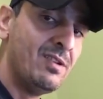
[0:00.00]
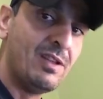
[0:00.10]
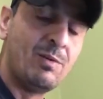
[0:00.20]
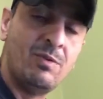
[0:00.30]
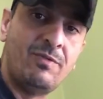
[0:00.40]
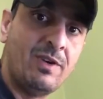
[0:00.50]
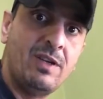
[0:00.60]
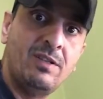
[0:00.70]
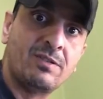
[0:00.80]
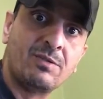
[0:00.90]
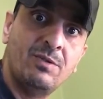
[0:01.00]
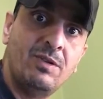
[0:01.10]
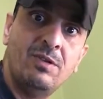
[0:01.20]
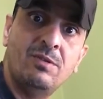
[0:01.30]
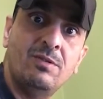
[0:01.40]
like, we'll fight. Screw
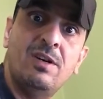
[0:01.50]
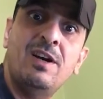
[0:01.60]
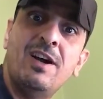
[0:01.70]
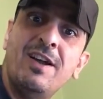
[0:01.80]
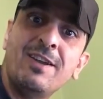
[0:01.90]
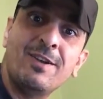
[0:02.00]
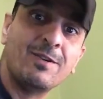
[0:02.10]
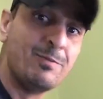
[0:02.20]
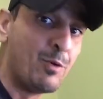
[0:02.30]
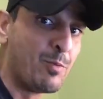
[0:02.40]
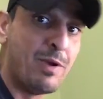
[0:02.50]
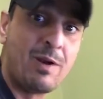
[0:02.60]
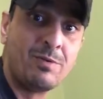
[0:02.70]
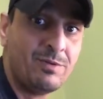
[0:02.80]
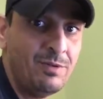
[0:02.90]
you. More
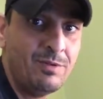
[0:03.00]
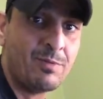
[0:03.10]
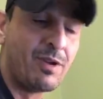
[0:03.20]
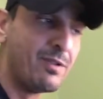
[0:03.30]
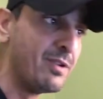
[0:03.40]
power to you, brother.